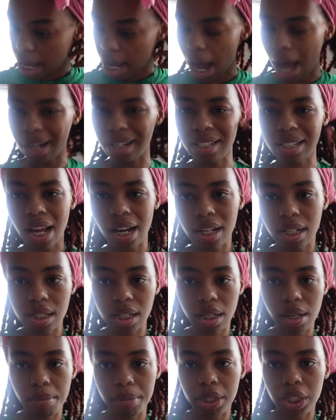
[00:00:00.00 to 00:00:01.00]
I decided to
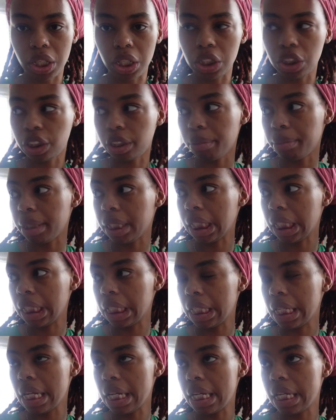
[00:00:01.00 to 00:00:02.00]
come in the kitchen
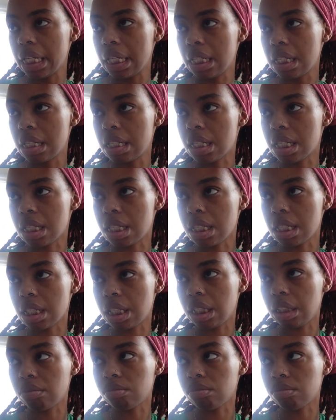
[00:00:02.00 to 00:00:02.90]
because